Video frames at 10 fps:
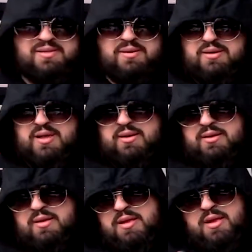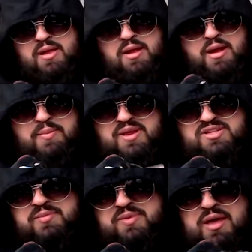that are being
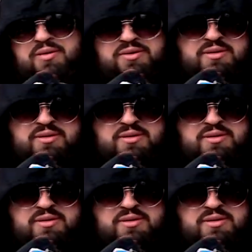shipped out